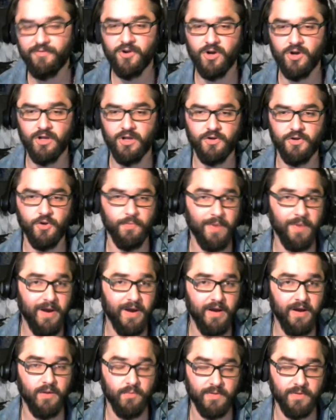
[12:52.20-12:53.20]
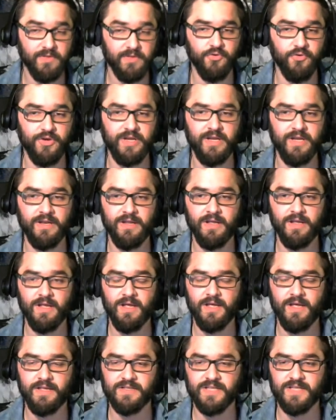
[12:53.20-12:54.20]
color you're pairing with green
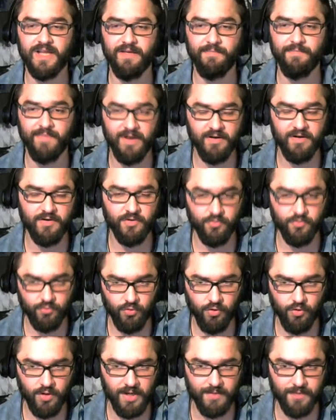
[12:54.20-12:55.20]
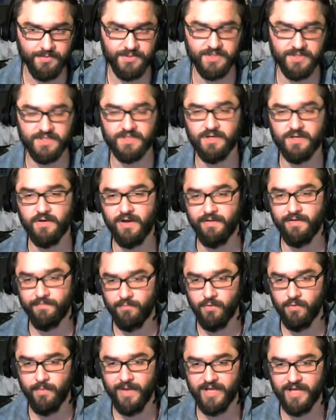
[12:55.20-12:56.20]
is going to have better control options at
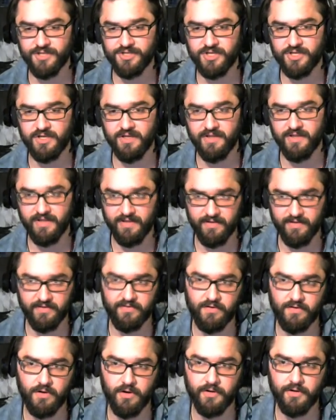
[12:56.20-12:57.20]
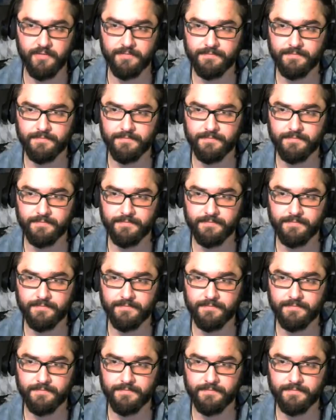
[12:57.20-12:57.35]
4 Magicka than this card.